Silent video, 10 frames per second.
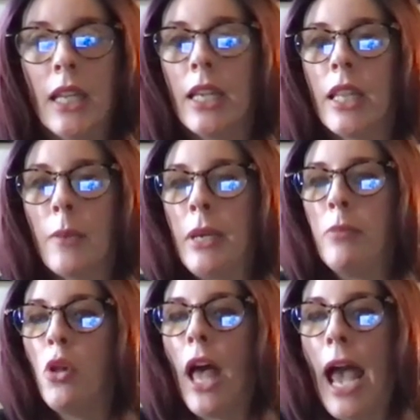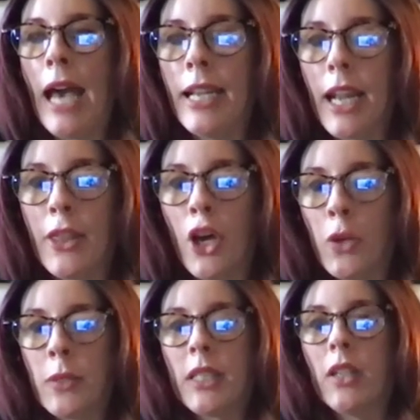like that people had it. I thought
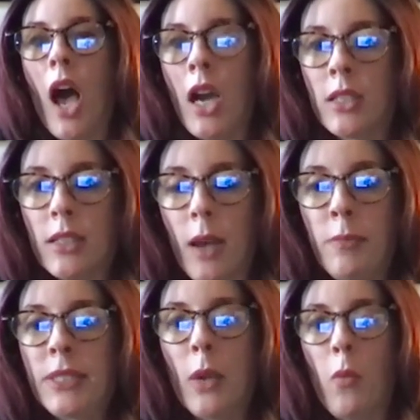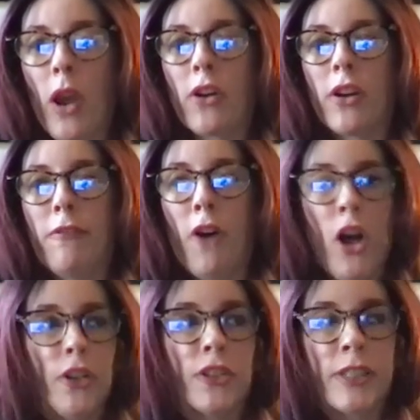it was locked up somewhere in a
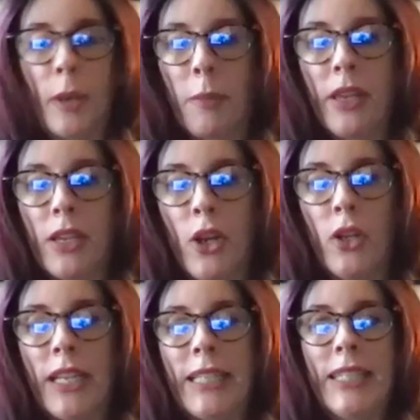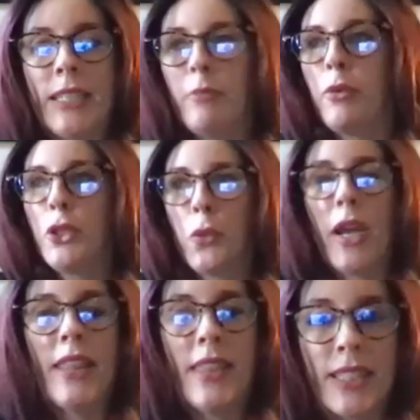vault or something, you know, like Disney puts
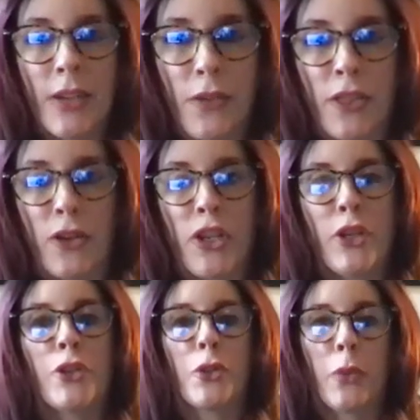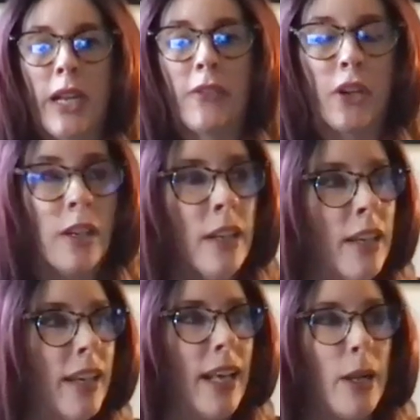away things every 30 years or whatever.
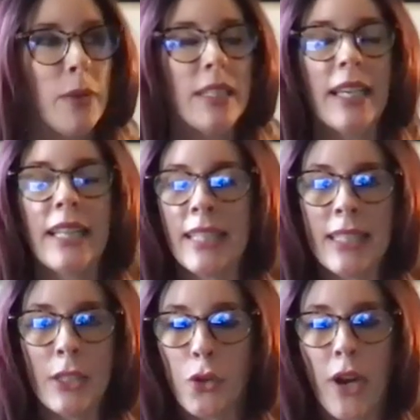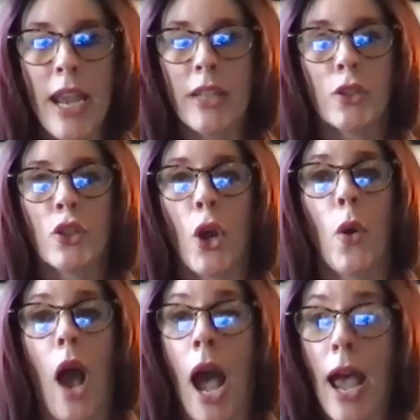And I was like, this is great.
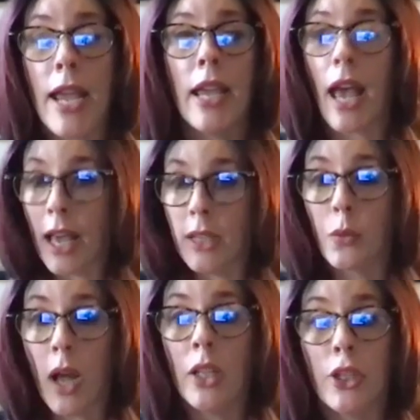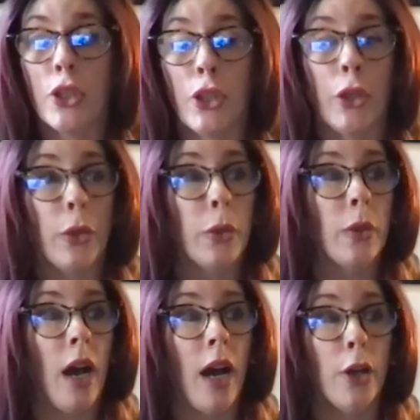So I, as well as
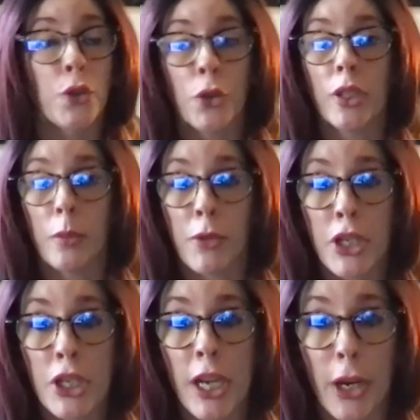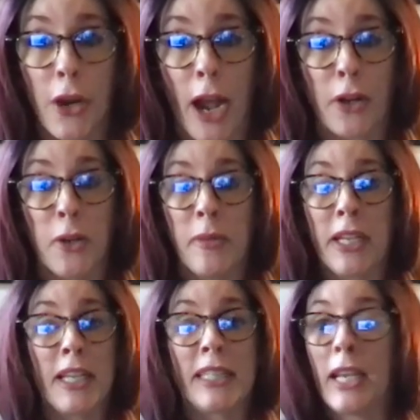you, uh, truly appreciate Crackle
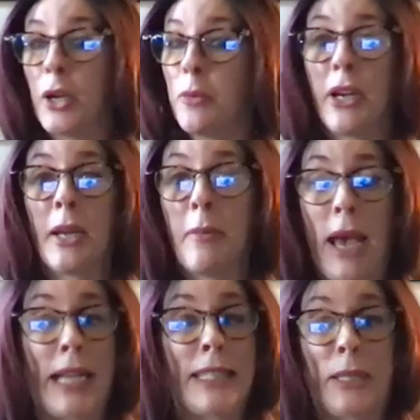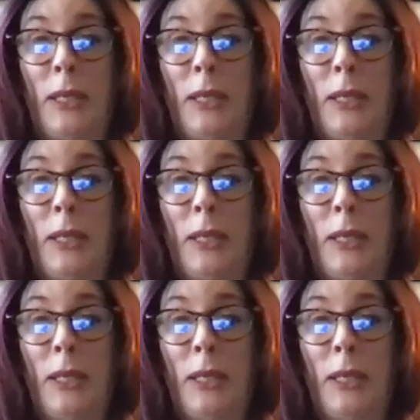because they are bringing back